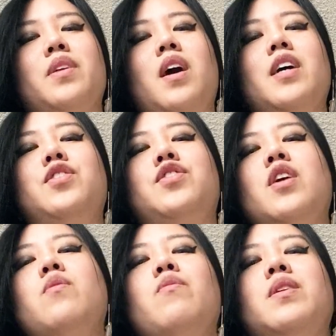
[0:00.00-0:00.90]
I
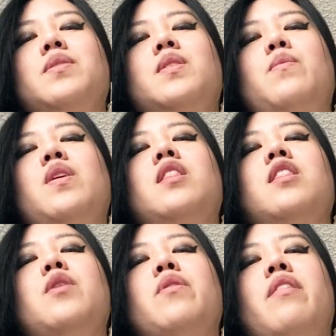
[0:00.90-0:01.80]
don't want someone
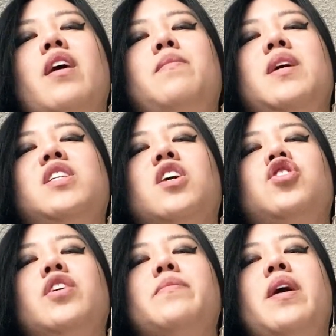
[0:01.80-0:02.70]
lower than me
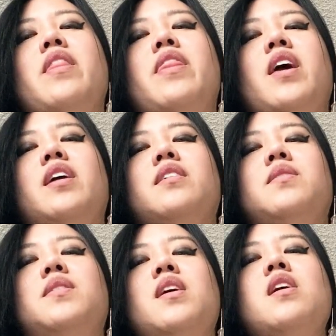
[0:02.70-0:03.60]
touching my
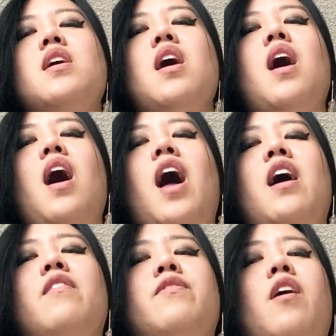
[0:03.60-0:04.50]
things. I
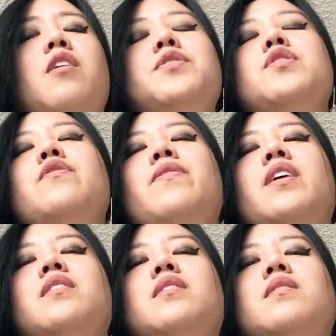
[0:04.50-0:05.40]
have also
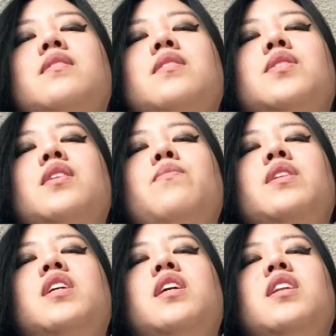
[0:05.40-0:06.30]
failed to see
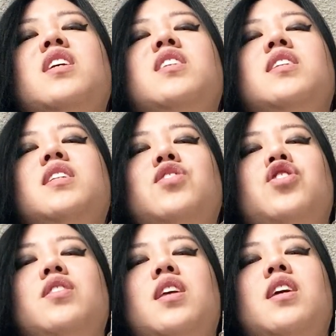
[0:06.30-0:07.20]
someone clean as
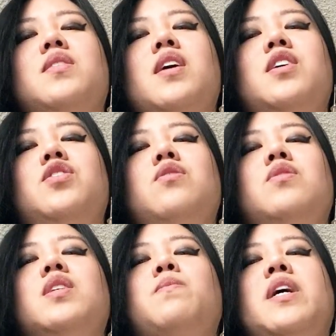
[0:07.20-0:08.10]
diligently as I do
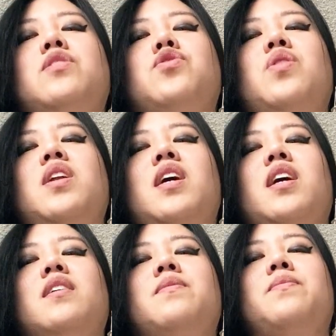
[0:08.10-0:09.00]
despite
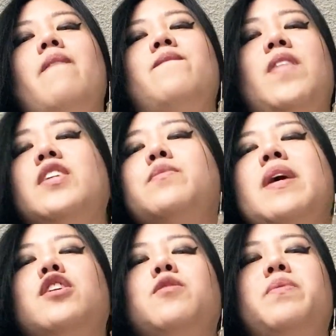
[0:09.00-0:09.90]
training. Fund my
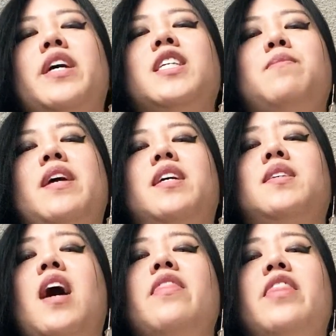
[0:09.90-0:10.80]
new play space,
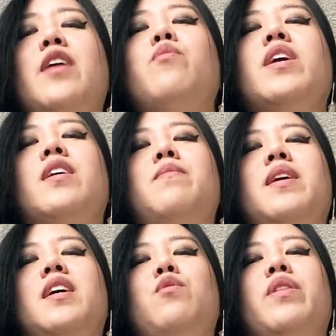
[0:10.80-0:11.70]
and then we can
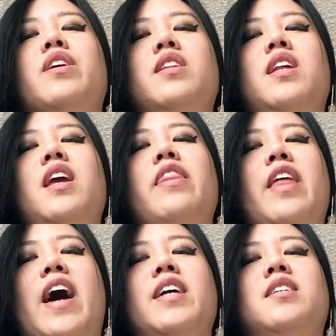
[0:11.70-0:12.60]
begin with cleaning
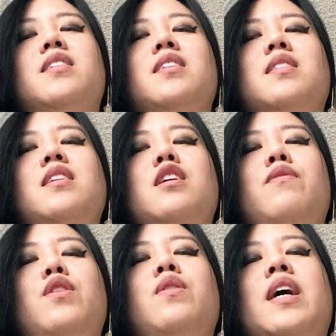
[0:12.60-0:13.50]
that to see
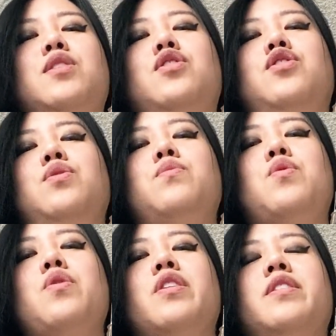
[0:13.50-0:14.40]
if you get to do
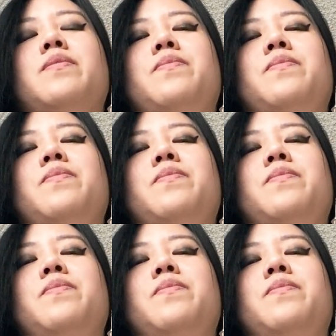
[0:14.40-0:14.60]
more.